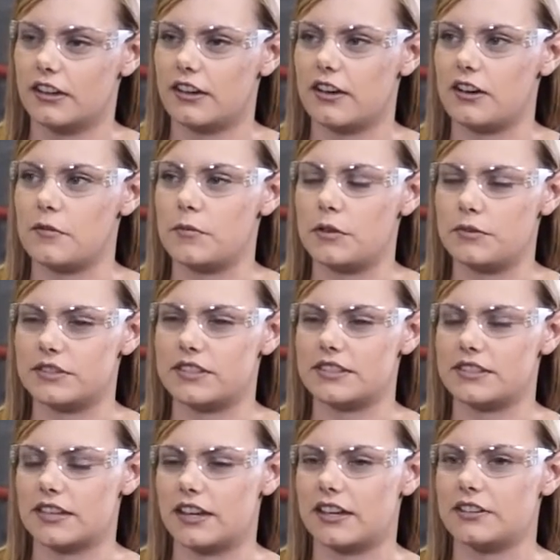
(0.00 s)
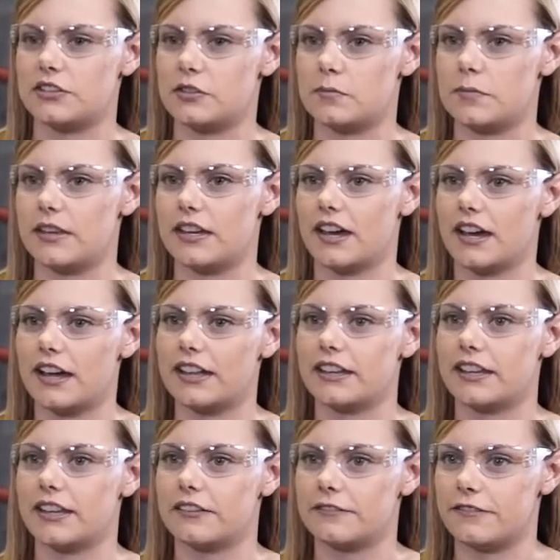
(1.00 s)
It was designed to be
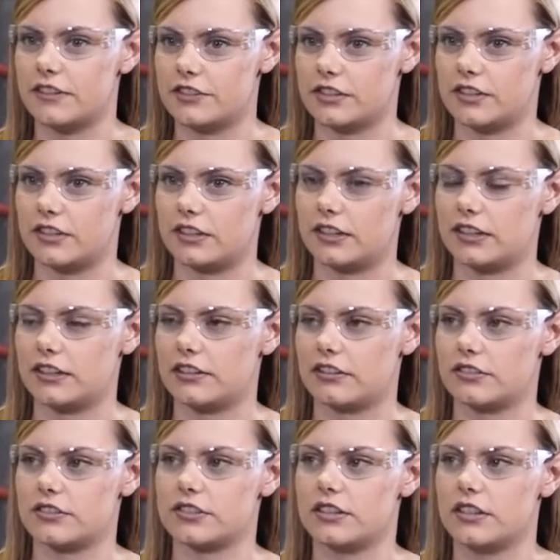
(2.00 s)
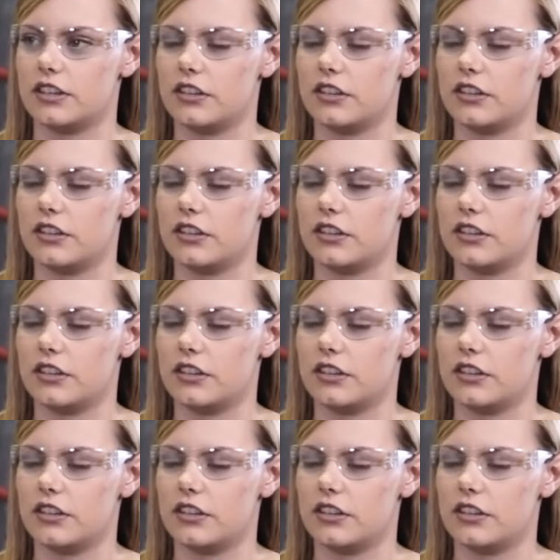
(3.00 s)
highly efficient, and